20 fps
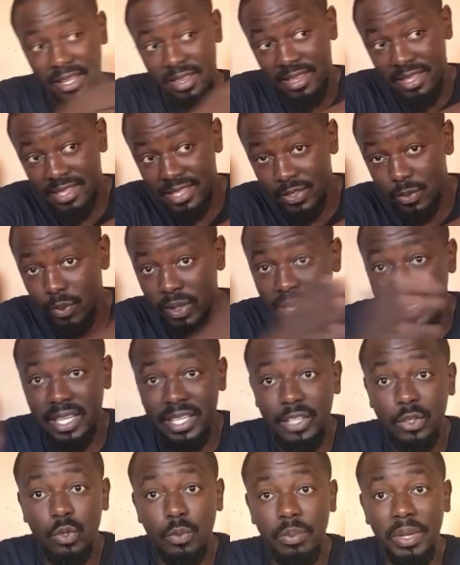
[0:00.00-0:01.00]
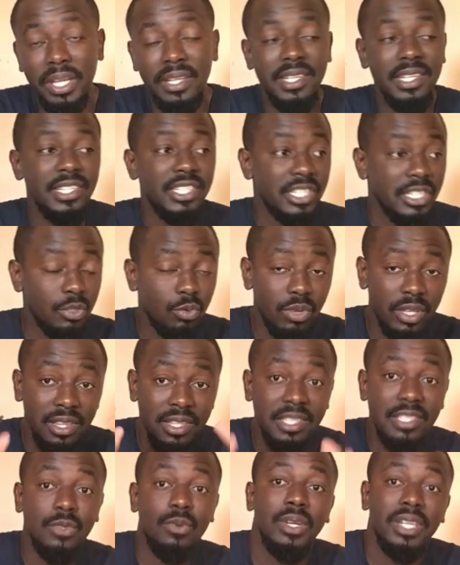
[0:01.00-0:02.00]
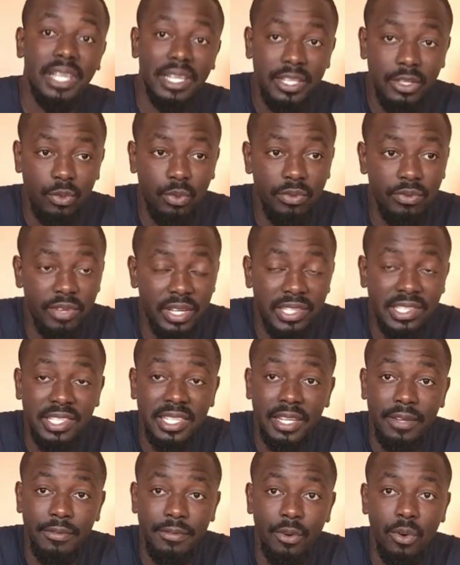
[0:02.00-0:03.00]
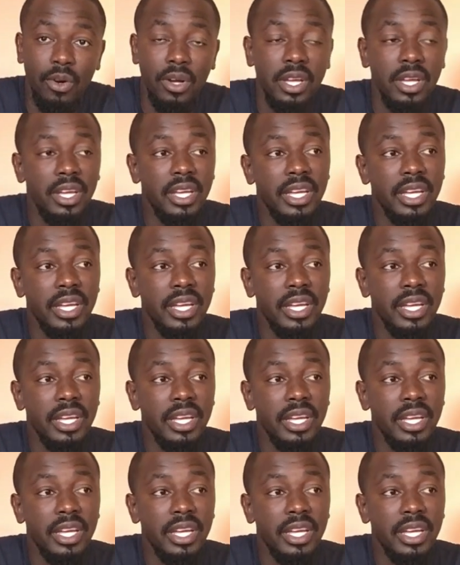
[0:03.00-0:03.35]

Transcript: this is what I need to pay attention to and this is what I need to vaccinate for.